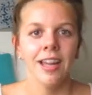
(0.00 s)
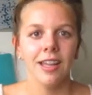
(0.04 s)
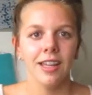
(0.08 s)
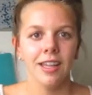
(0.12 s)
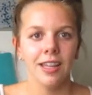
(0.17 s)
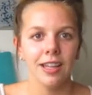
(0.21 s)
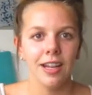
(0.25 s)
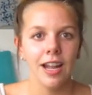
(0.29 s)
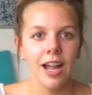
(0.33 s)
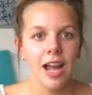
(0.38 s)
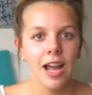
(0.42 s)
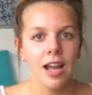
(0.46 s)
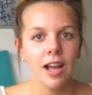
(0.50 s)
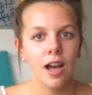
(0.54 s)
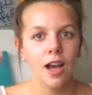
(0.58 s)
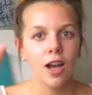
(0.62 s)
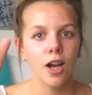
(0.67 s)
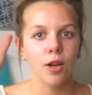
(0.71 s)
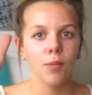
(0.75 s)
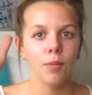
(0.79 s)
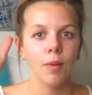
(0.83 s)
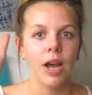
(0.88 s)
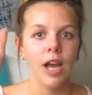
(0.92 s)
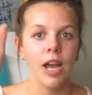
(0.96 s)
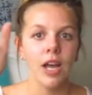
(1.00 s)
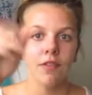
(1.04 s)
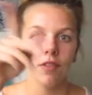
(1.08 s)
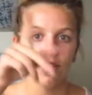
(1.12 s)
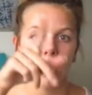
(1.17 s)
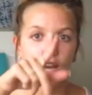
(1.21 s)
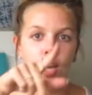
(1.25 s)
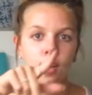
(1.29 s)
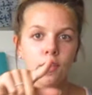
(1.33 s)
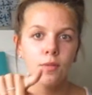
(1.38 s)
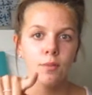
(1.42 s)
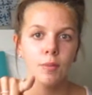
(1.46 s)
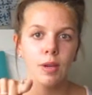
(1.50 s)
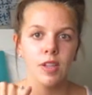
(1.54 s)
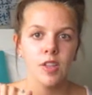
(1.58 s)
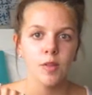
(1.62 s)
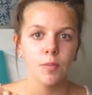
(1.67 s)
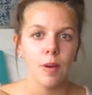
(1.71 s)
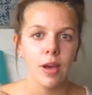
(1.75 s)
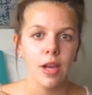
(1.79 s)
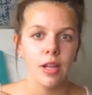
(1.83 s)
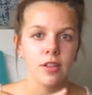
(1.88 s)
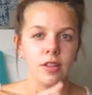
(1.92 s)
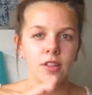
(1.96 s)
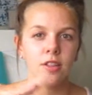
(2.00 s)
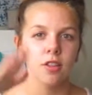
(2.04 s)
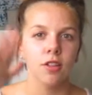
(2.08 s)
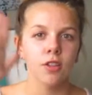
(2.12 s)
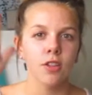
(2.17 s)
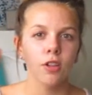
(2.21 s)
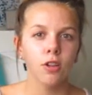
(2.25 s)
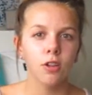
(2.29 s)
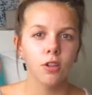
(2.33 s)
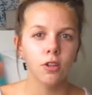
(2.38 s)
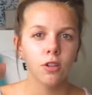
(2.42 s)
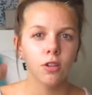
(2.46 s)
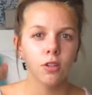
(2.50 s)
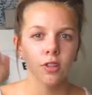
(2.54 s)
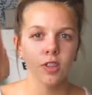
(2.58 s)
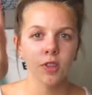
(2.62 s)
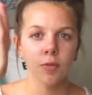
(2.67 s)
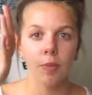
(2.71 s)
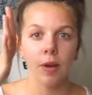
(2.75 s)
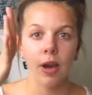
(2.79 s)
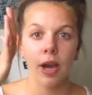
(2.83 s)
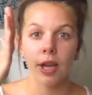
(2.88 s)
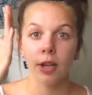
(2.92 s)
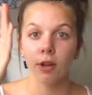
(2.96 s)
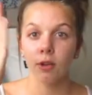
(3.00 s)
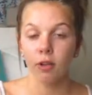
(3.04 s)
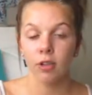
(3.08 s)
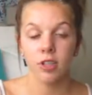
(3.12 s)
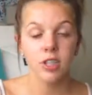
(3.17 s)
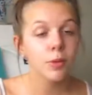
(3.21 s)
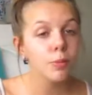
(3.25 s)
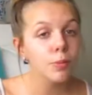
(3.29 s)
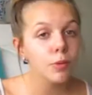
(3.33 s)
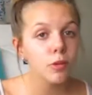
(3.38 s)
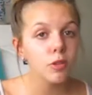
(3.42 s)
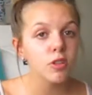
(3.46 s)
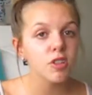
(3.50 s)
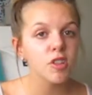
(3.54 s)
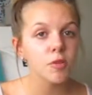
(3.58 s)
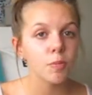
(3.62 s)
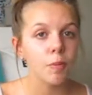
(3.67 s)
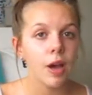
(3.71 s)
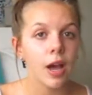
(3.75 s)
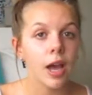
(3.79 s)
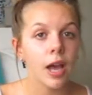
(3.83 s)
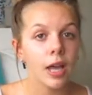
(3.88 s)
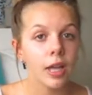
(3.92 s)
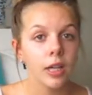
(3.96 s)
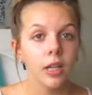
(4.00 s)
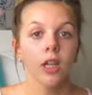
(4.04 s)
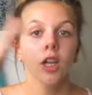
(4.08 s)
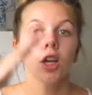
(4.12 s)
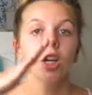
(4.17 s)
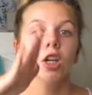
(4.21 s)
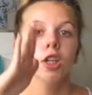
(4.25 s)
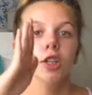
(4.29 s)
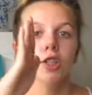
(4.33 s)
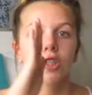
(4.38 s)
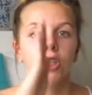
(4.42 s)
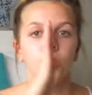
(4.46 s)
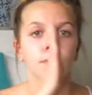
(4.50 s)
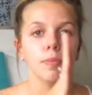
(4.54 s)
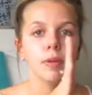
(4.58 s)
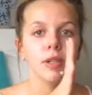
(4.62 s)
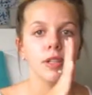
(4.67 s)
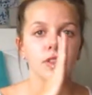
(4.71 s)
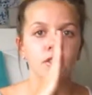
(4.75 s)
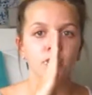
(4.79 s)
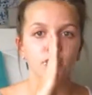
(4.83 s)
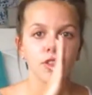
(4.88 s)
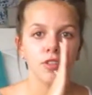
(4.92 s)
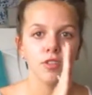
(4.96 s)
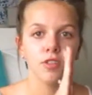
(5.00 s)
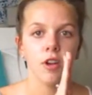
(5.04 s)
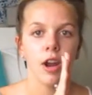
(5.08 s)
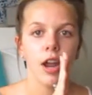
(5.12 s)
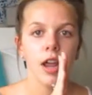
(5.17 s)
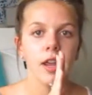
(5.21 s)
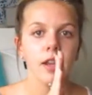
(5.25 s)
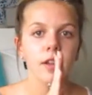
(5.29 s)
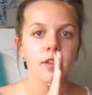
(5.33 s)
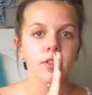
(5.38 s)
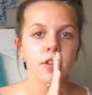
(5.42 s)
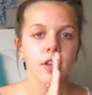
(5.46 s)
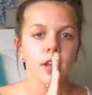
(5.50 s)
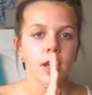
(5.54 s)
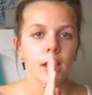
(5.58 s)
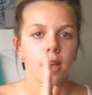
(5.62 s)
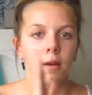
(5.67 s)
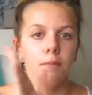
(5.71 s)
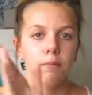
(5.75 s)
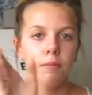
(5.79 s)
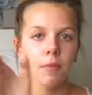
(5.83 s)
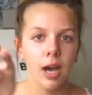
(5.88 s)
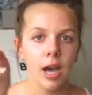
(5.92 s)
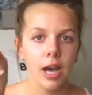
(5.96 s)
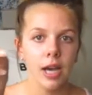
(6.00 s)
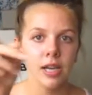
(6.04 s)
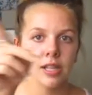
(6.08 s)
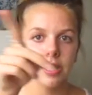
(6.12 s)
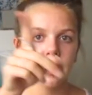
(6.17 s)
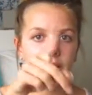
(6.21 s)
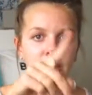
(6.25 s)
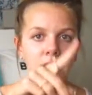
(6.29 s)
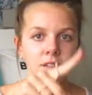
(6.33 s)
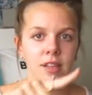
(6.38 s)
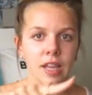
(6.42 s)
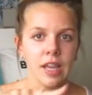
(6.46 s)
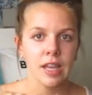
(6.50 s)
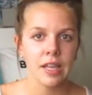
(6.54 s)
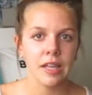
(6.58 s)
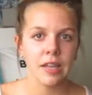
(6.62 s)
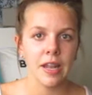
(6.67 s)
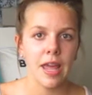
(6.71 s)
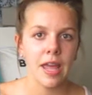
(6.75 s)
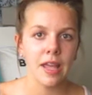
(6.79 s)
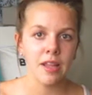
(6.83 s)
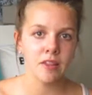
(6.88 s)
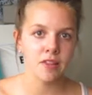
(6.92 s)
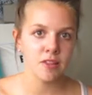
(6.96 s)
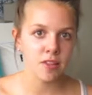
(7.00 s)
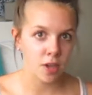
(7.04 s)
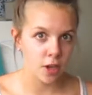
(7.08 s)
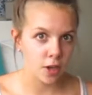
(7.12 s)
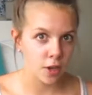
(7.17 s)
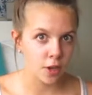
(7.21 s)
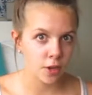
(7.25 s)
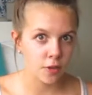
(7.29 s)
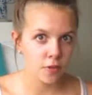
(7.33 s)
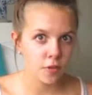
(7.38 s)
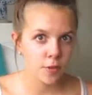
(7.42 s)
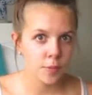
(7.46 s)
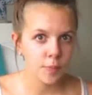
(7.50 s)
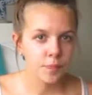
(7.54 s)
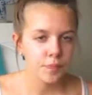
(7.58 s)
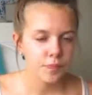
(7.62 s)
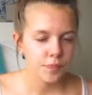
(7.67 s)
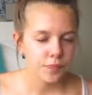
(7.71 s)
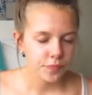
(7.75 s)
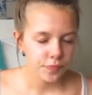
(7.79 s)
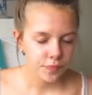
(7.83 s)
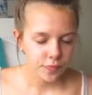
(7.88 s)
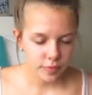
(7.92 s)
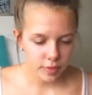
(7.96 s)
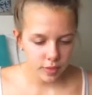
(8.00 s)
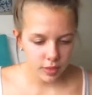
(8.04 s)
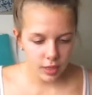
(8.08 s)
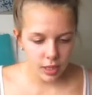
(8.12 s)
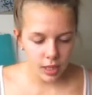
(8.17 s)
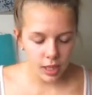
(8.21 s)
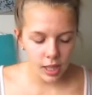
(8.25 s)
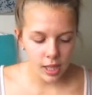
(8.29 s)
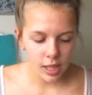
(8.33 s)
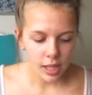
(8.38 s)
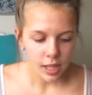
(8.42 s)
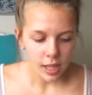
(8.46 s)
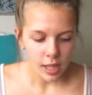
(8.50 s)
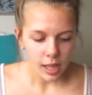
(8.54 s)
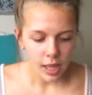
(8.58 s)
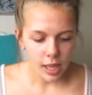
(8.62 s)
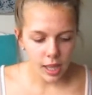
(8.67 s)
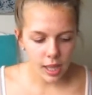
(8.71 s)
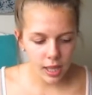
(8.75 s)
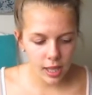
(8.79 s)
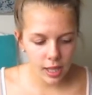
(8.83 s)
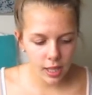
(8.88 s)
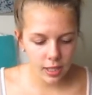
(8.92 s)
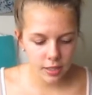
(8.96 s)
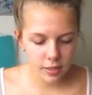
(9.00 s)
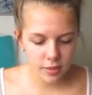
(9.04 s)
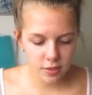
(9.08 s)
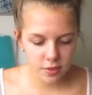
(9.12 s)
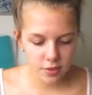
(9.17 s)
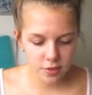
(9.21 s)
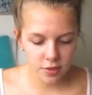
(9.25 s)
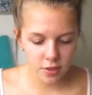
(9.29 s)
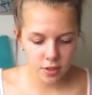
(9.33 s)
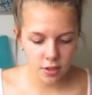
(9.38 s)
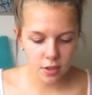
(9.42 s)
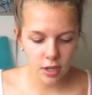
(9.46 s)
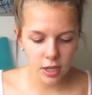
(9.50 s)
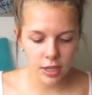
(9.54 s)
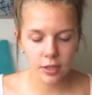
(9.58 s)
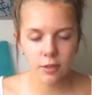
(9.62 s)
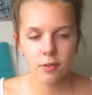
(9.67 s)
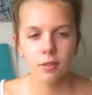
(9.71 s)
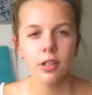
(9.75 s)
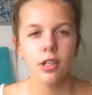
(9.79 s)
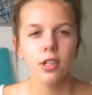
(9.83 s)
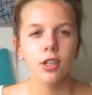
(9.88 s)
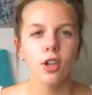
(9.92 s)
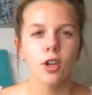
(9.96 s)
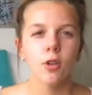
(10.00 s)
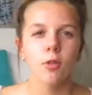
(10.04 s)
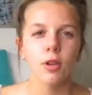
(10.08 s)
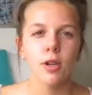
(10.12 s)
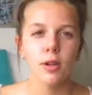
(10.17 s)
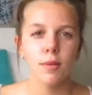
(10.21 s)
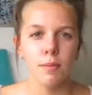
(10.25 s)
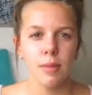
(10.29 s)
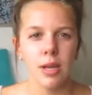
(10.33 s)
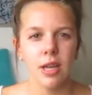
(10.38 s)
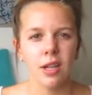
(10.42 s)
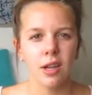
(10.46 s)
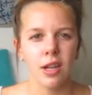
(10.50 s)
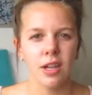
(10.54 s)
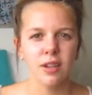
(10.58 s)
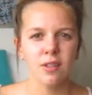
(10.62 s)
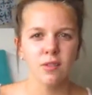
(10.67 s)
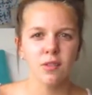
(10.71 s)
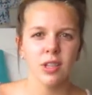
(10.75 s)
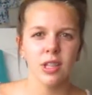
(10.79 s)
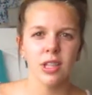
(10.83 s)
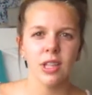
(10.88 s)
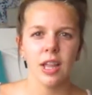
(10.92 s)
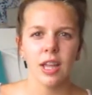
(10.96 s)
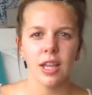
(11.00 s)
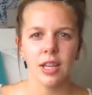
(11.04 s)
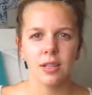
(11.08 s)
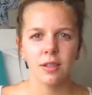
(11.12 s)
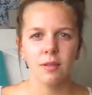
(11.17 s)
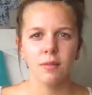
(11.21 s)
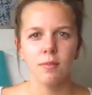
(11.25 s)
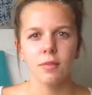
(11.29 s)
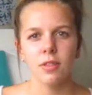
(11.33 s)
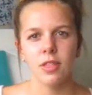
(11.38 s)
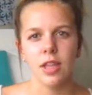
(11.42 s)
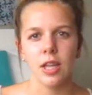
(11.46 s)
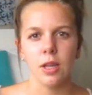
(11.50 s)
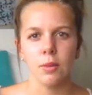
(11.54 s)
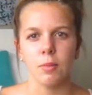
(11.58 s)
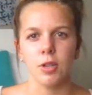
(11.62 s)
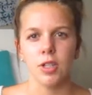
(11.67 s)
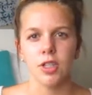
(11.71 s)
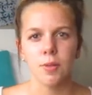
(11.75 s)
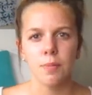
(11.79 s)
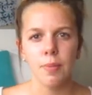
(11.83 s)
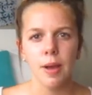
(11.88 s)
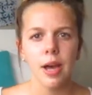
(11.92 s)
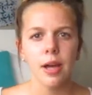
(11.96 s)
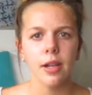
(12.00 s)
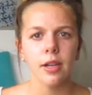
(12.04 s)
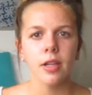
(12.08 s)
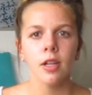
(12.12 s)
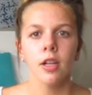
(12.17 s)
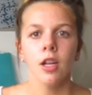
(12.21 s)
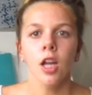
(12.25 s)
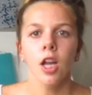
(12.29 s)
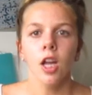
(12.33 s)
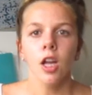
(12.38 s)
I have a curve in my spine. So your spine, or a typical spine, should be straight. Mine is like an S curve. And so I didn't really know what it meant. I didn't really like think much about it.